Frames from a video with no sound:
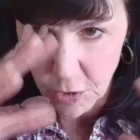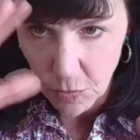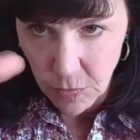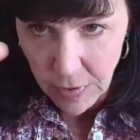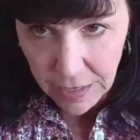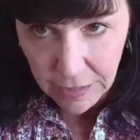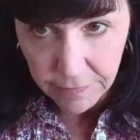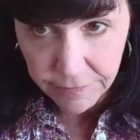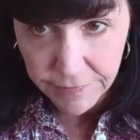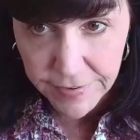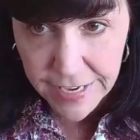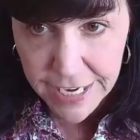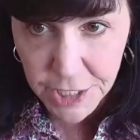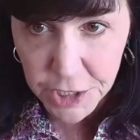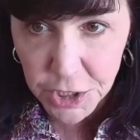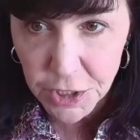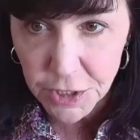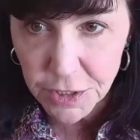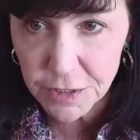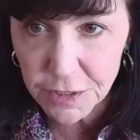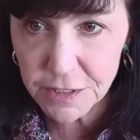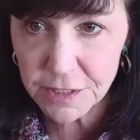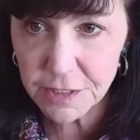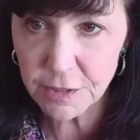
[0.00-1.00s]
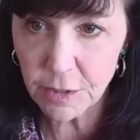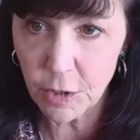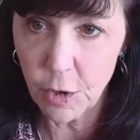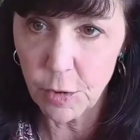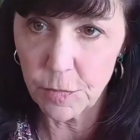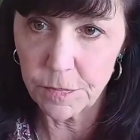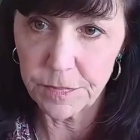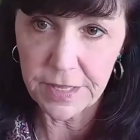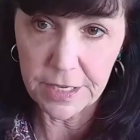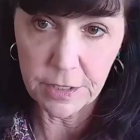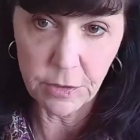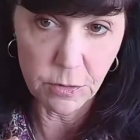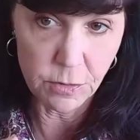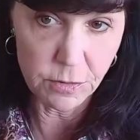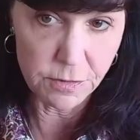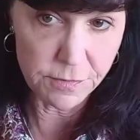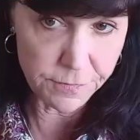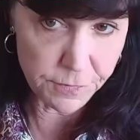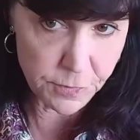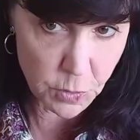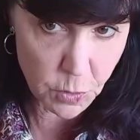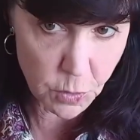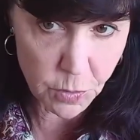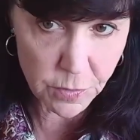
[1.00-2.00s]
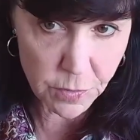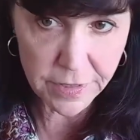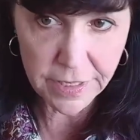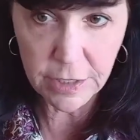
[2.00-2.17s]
elevation, slope, they use fuel,